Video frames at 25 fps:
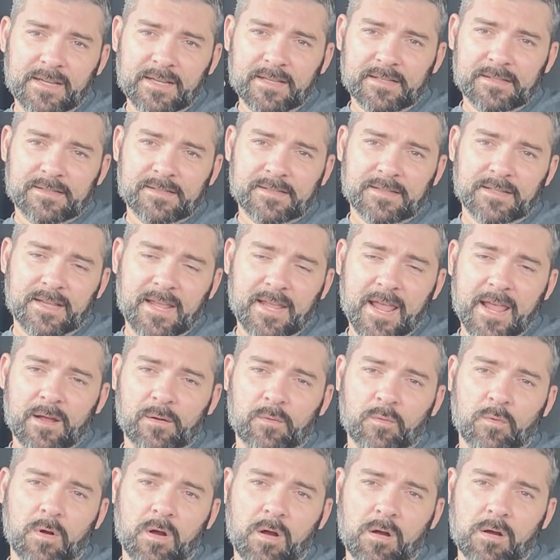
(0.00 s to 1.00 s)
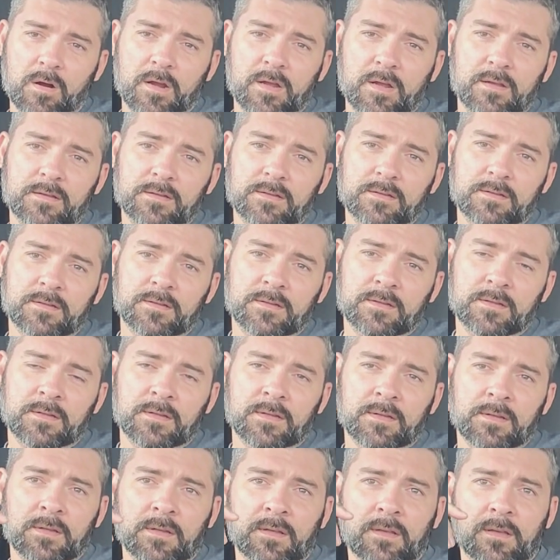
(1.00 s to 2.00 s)
against the catwalk.
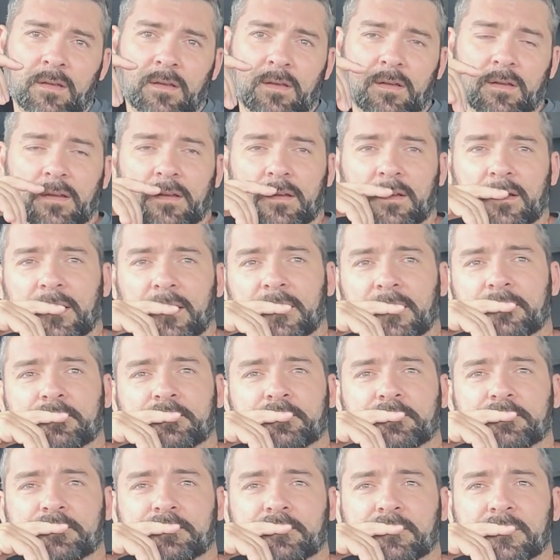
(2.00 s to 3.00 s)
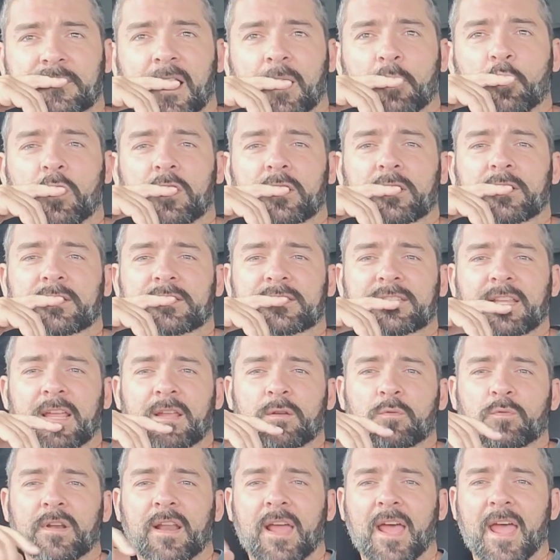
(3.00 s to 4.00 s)
I wanted to
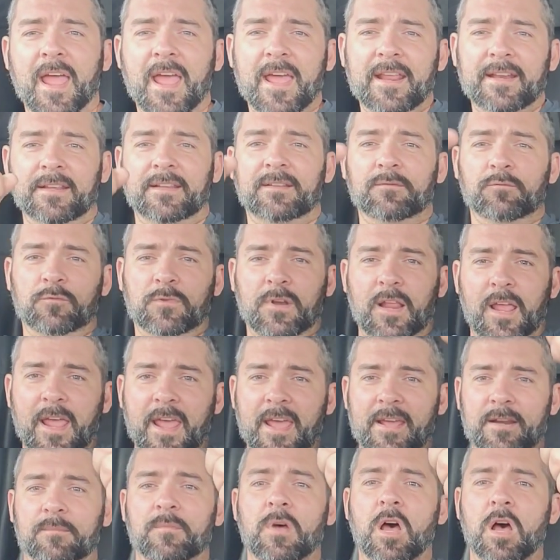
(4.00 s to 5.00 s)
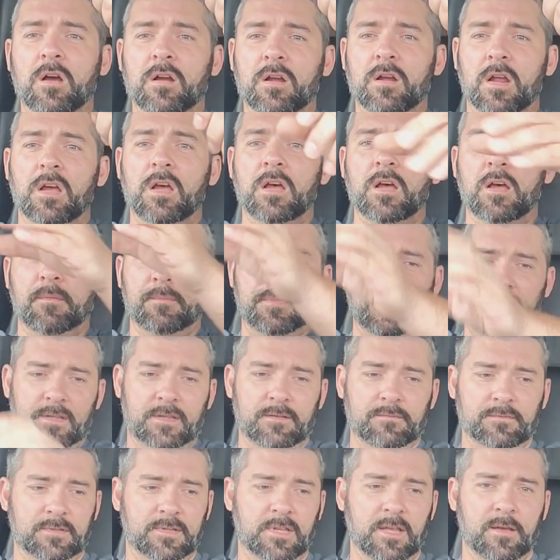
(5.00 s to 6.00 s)
say when I had them hung up,
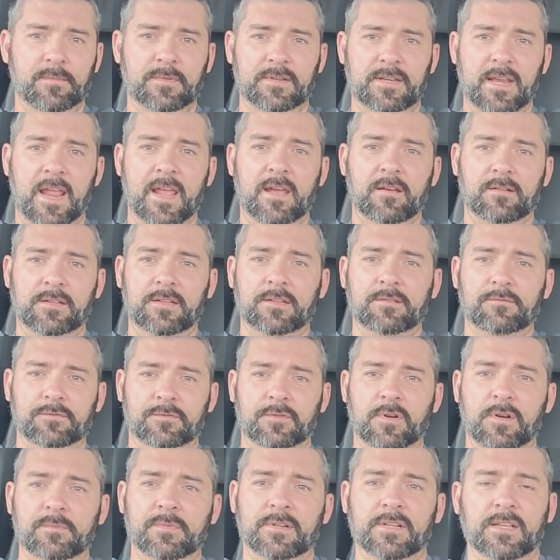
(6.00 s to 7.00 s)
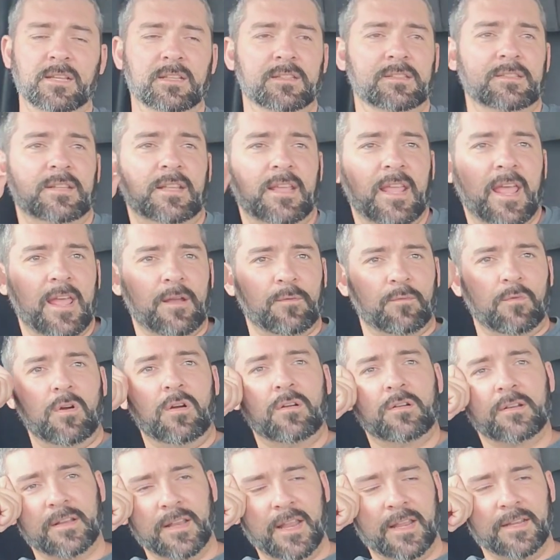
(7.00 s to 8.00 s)
it was coming down and it was rubbing against the
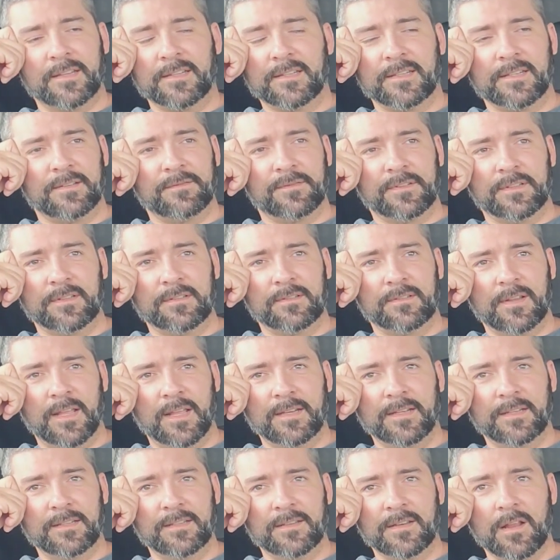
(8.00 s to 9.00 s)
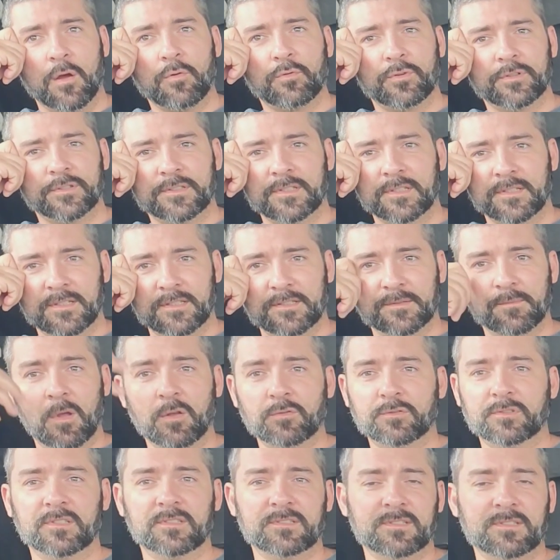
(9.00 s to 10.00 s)
catwalk, and I didn't notice it because
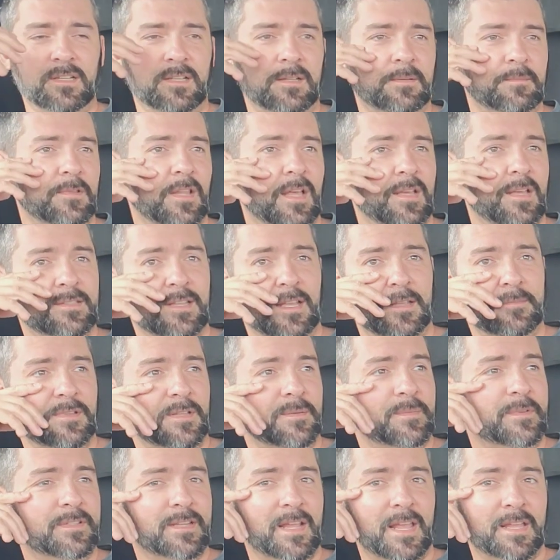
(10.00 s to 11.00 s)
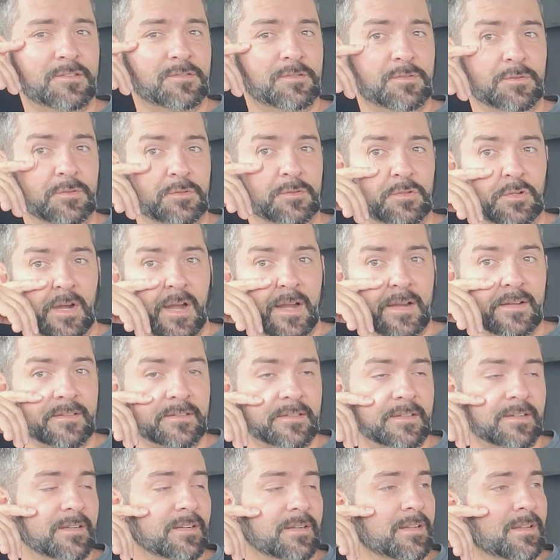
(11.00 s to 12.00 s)
most of the time, a lot of times, I'm attached to a
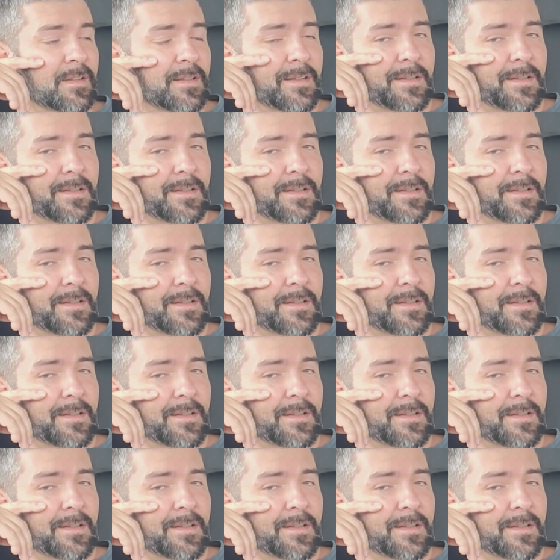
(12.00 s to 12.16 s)
trailer.